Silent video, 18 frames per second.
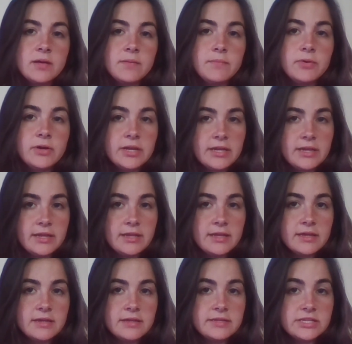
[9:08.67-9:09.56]

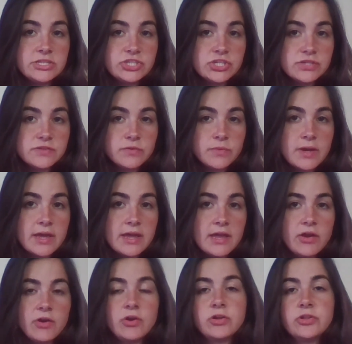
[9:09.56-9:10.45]
putting dishes
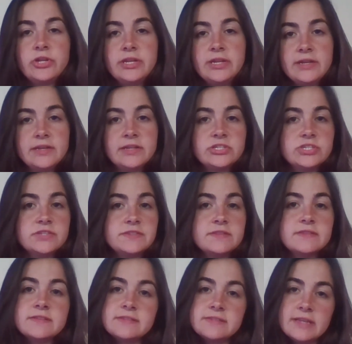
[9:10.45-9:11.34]
away or cleaning dishes
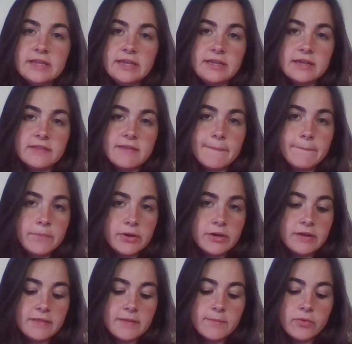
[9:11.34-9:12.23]
in the sink and then
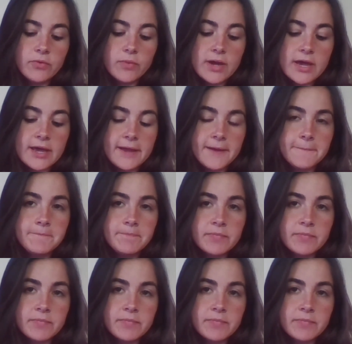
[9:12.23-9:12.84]
putting them away,